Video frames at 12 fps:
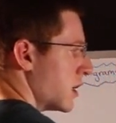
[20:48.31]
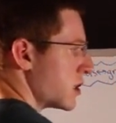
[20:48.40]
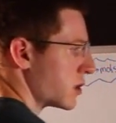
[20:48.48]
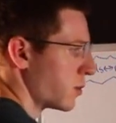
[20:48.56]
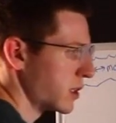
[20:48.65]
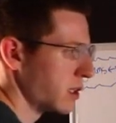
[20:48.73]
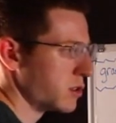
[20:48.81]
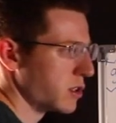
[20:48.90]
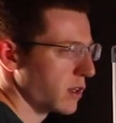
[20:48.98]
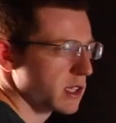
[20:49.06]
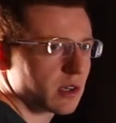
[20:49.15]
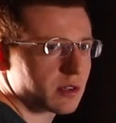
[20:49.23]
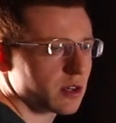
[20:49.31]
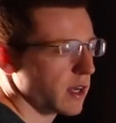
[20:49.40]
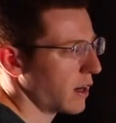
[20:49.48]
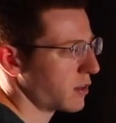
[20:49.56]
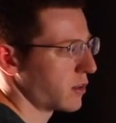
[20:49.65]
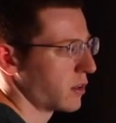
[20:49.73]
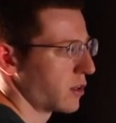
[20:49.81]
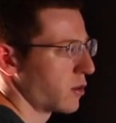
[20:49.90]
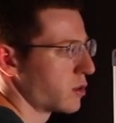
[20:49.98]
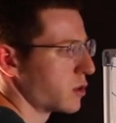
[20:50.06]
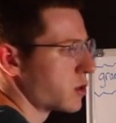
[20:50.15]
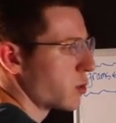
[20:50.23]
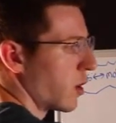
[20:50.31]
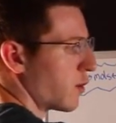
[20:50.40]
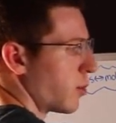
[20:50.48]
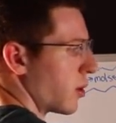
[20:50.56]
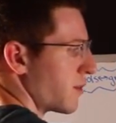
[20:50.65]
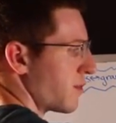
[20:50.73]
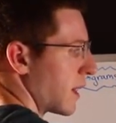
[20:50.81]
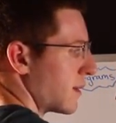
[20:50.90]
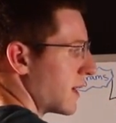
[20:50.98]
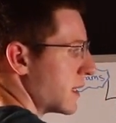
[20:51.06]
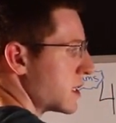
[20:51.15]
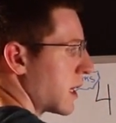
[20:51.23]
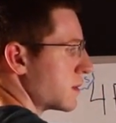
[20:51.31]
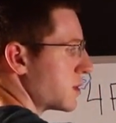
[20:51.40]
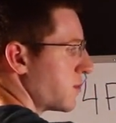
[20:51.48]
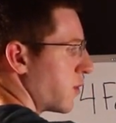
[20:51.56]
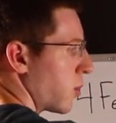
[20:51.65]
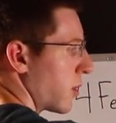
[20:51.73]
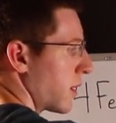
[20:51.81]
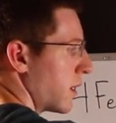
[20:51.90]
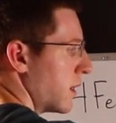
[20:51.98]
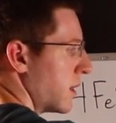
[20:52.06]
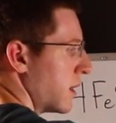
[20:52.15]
So when you do this on your calculator, you'll do 12.58 times 4,